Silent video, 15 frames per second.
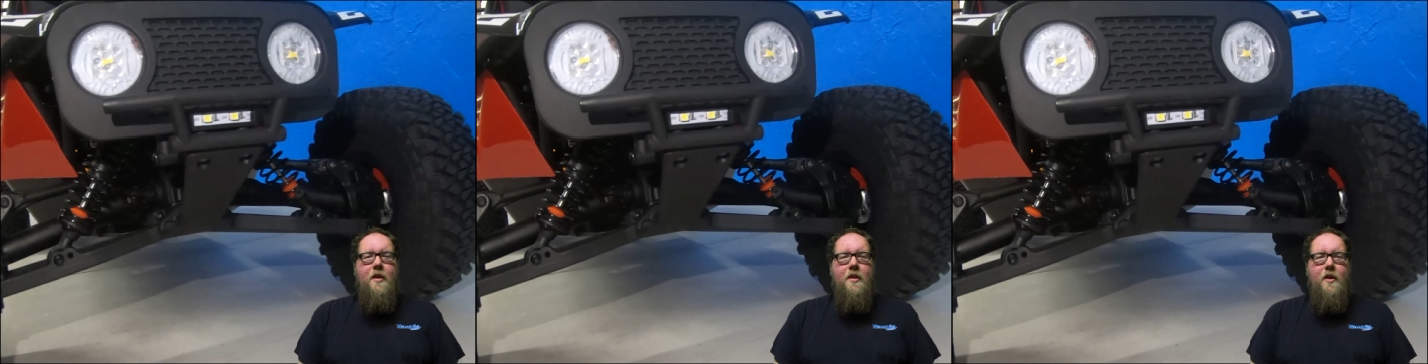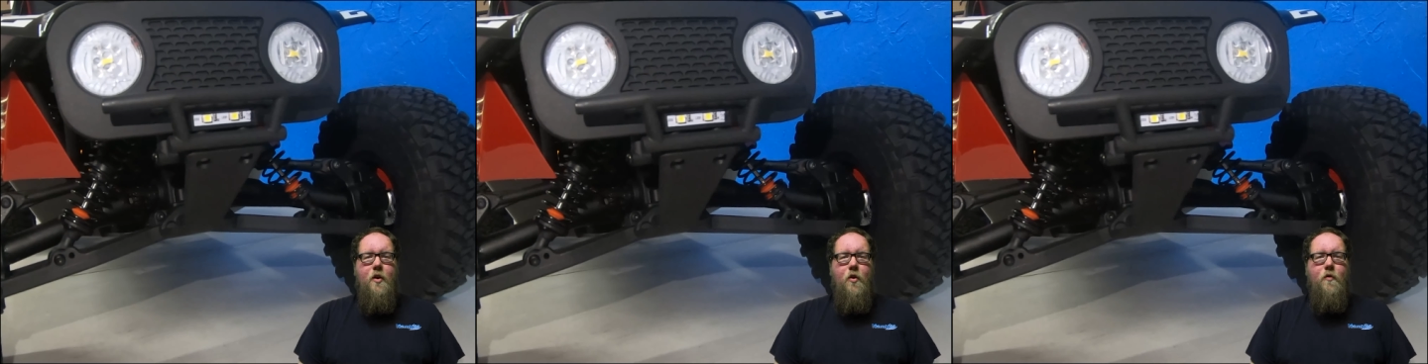
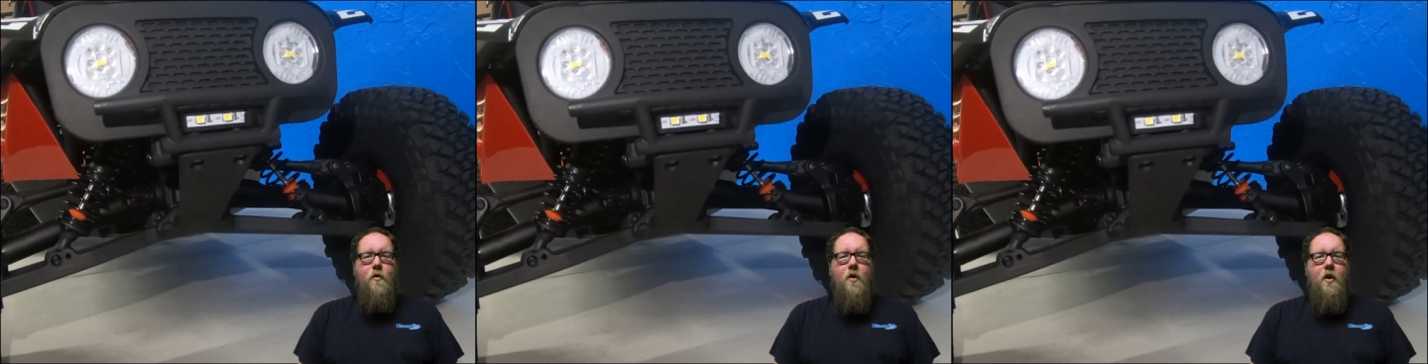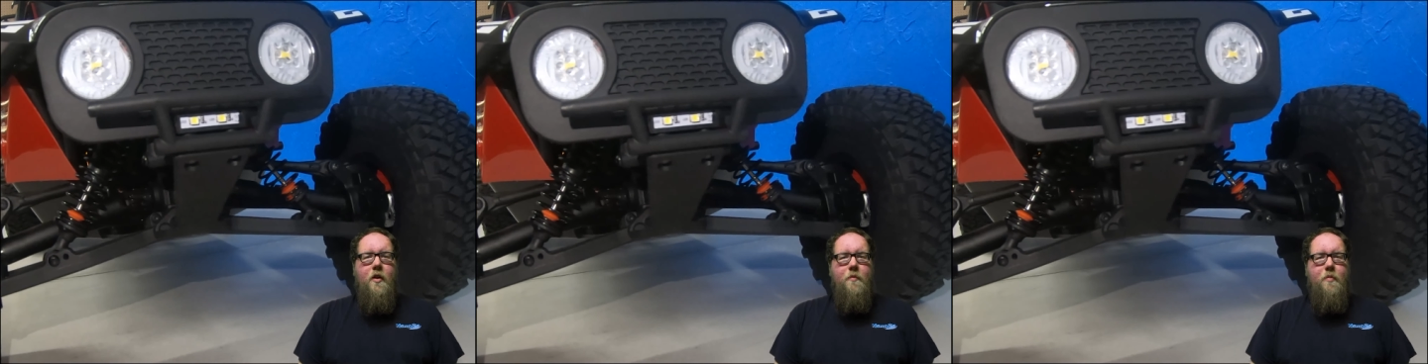The
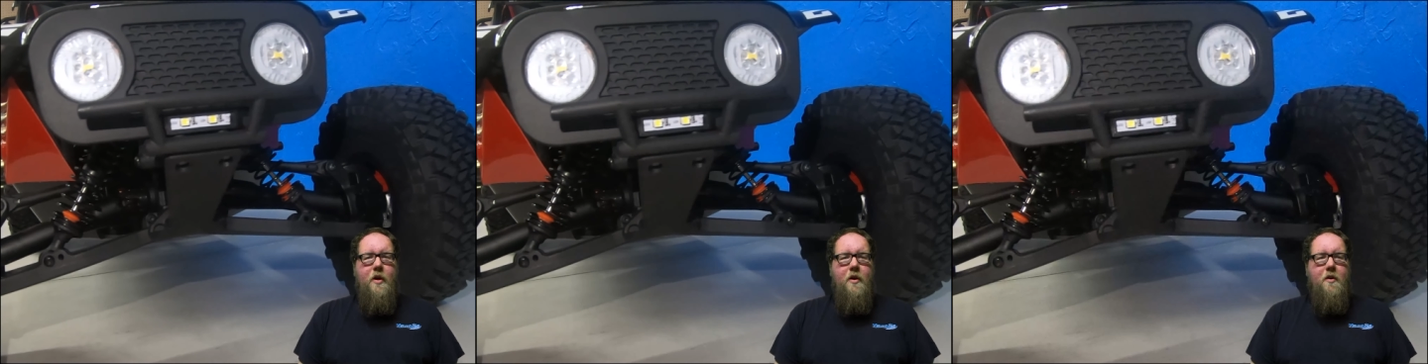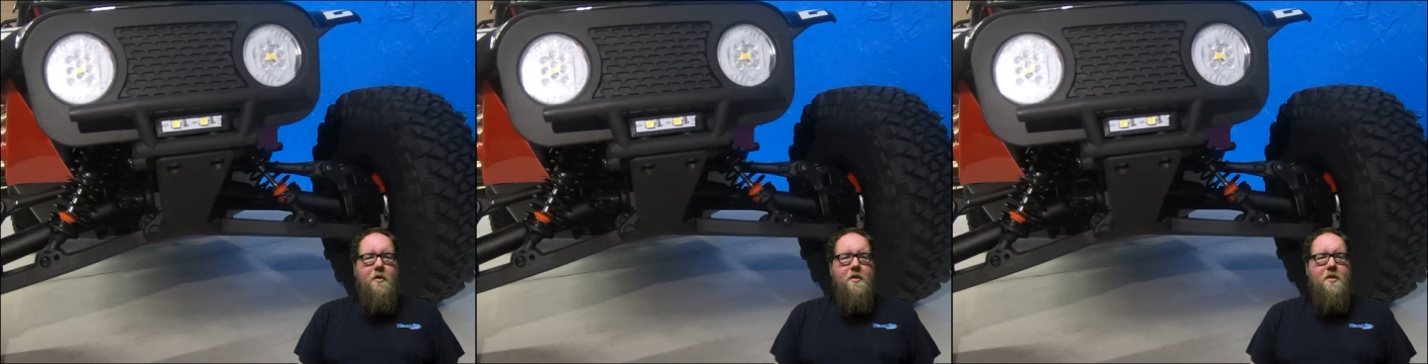overall
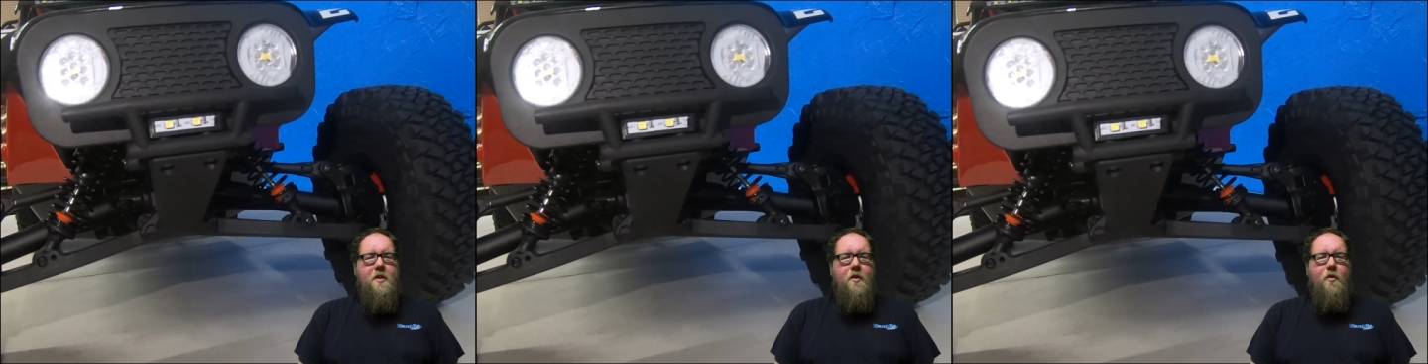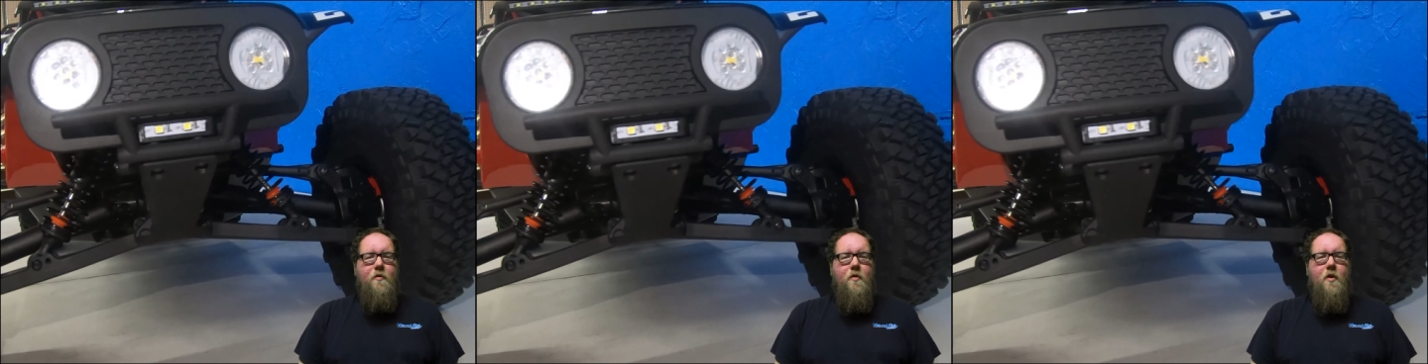appearance,
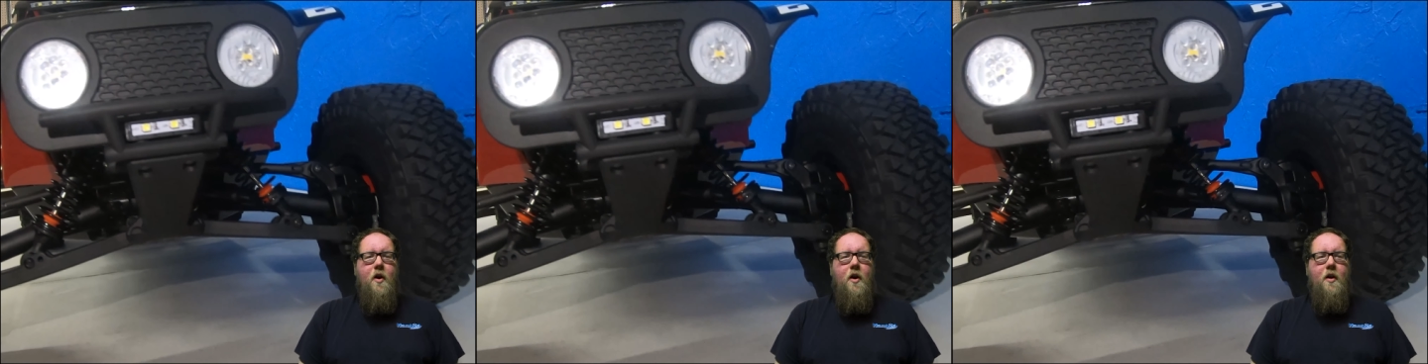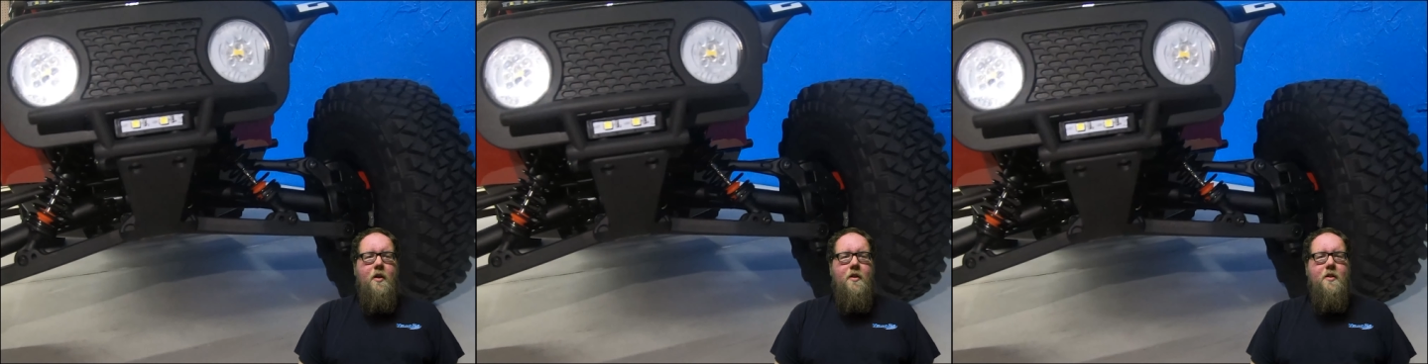the
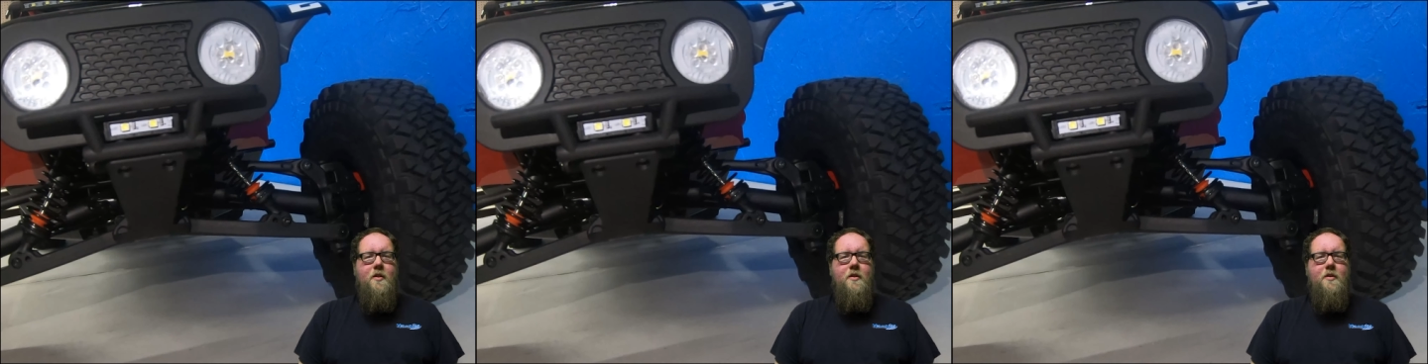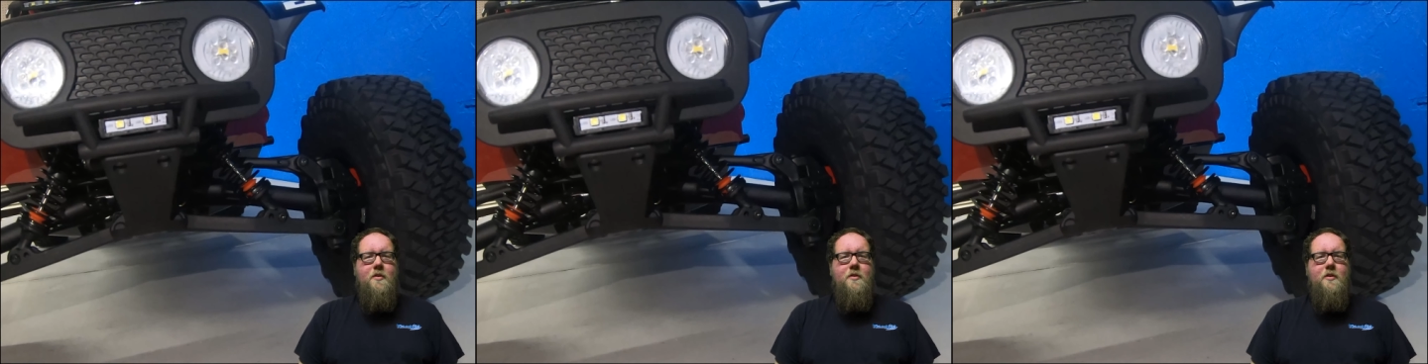overall
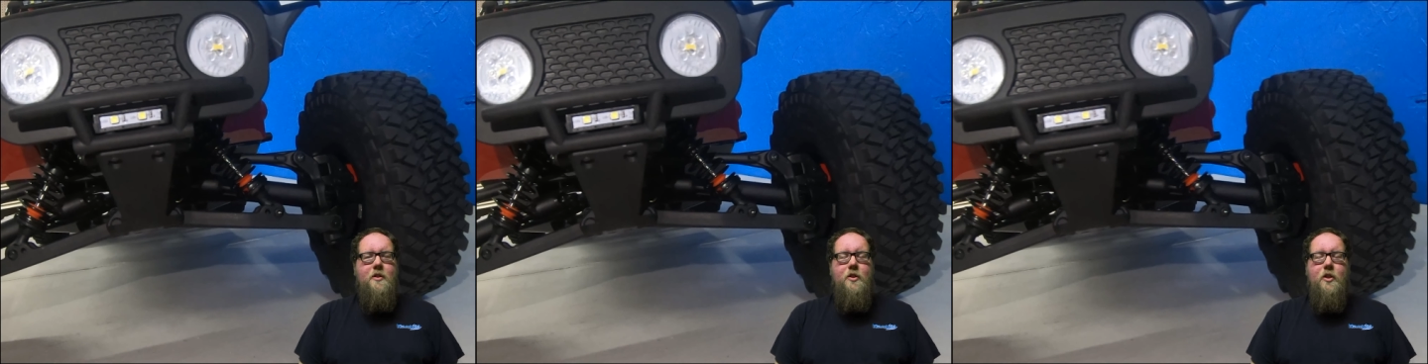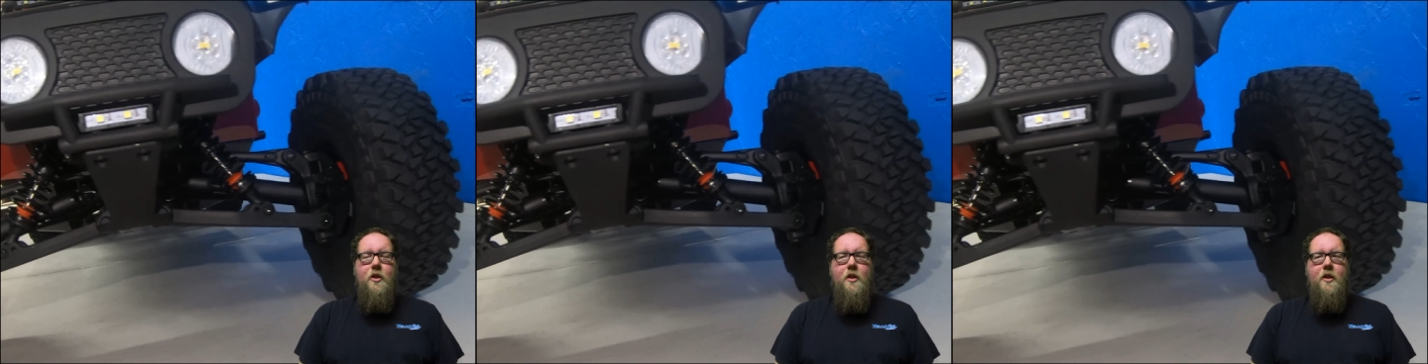
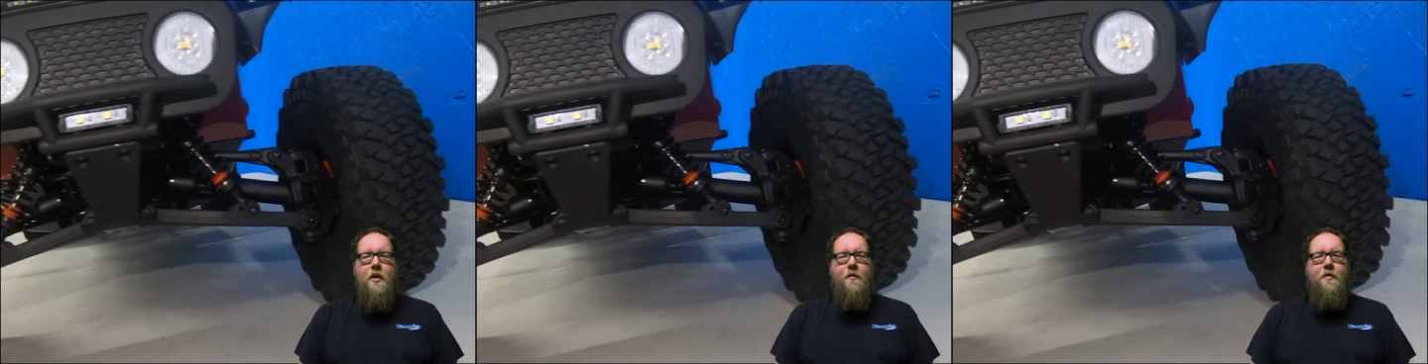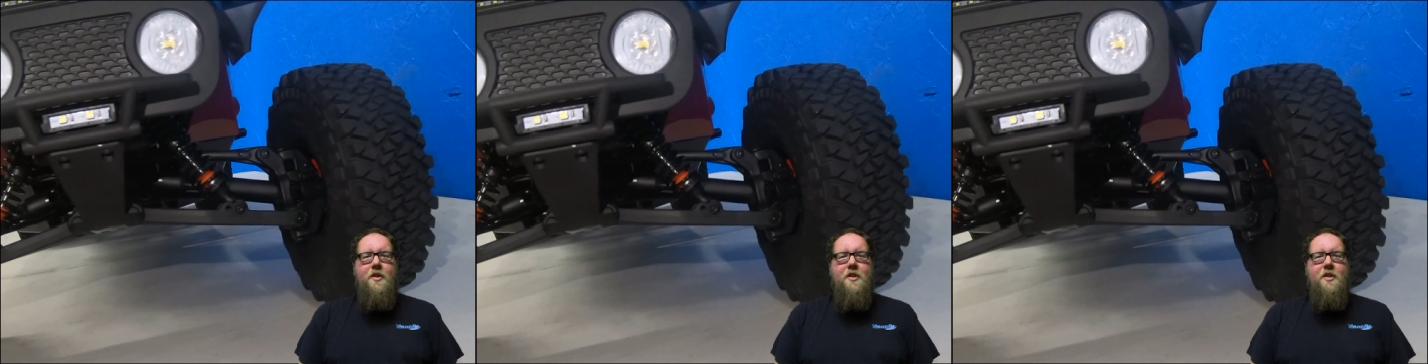look of